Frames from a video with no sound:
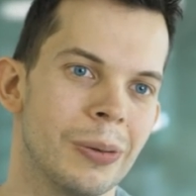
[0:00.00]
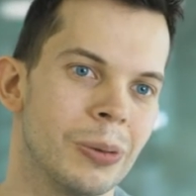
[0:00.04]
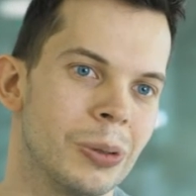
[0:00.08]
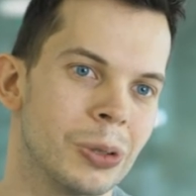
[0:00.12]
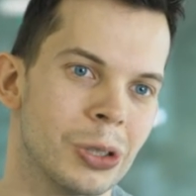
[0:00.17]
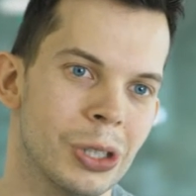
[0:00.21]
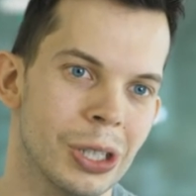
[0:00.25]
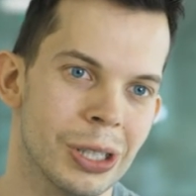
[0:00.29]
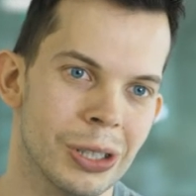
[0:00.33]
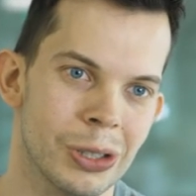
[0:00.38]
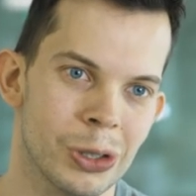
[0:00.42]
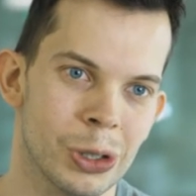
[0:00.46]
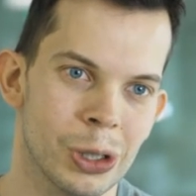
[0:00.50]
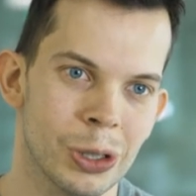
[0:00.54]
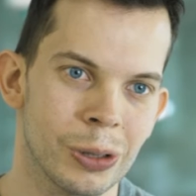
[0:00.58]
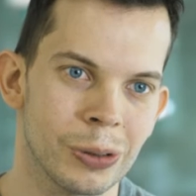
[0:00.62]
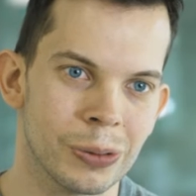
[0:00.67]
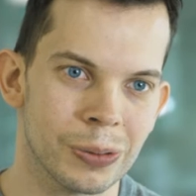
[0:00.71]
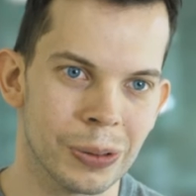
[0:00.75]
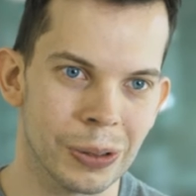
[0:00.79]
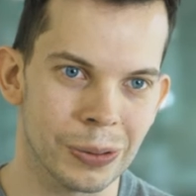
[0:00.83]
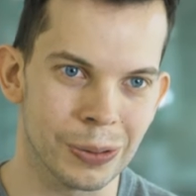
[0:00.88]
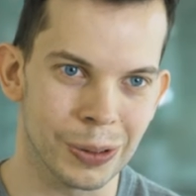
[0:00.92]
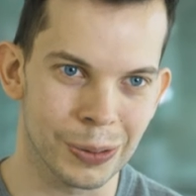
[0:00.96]
I will just
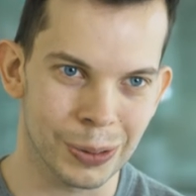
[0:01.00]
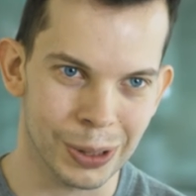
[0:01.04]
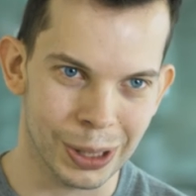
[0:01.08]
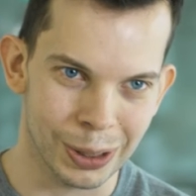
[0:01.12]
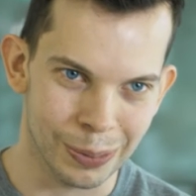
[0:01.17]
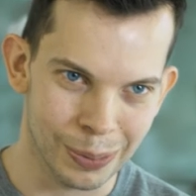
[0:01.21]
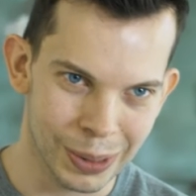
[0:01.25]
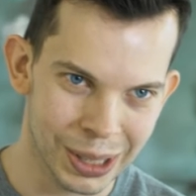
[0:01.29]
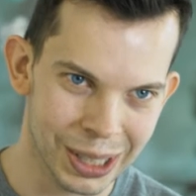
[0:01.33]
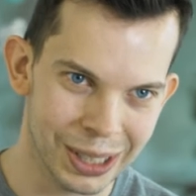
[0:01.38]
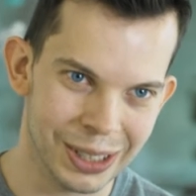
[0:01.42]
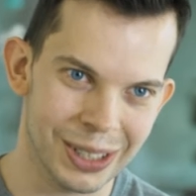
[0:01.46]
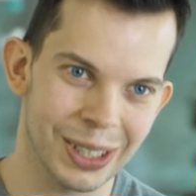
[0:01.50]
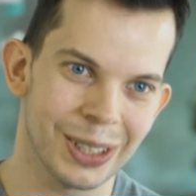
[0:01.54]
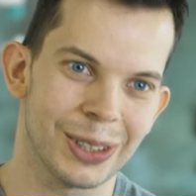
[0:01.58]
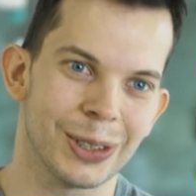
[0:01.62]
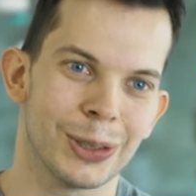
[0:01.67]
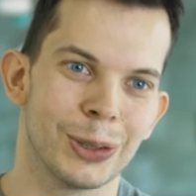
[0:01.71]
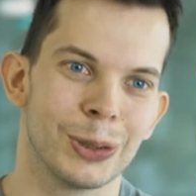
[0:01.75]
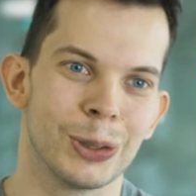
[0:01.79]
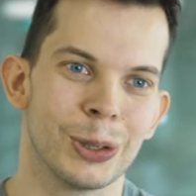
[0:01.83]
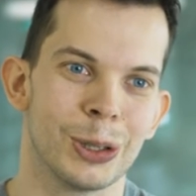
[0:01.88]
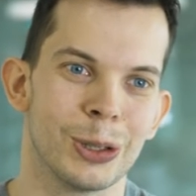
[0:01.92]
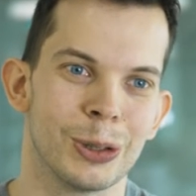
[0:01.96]
chill for 15 minutes
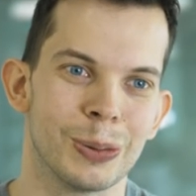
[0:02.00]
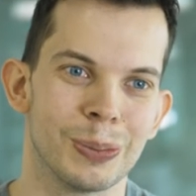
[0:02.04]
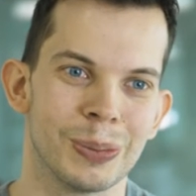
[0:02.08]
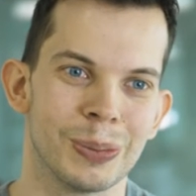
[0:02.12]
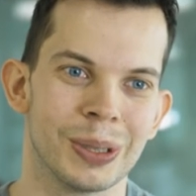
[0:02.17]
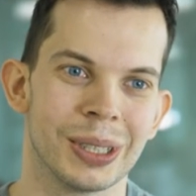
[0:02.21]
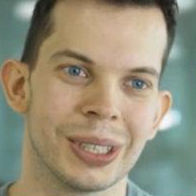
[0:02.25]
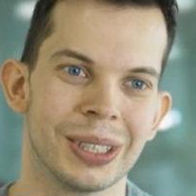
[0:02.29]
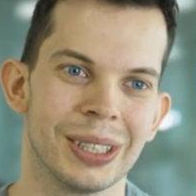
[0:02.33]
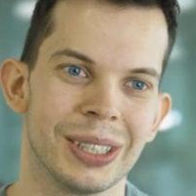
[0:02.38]
and go home.